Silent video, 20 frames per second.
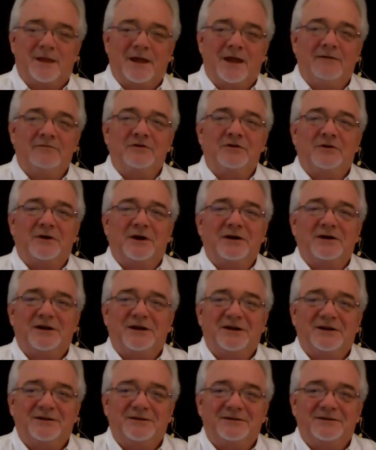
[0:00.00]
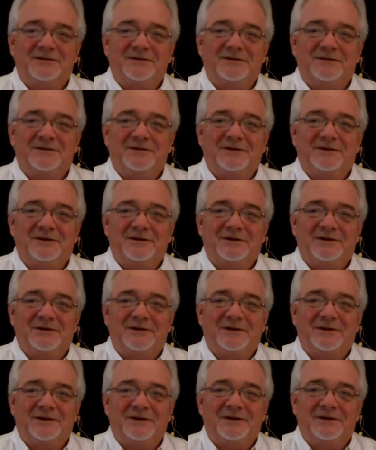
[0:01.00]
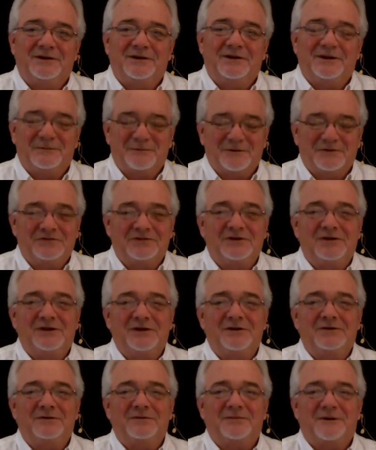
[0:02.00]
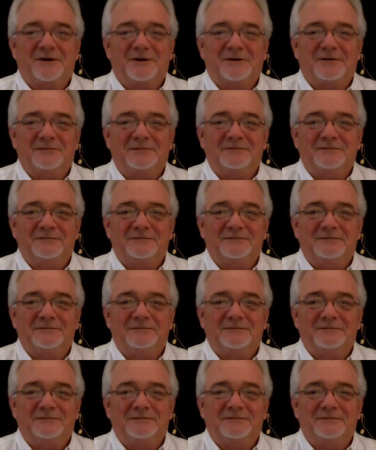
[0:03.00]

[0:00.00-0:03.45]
Have a great day. And we'll see you here tomorrow.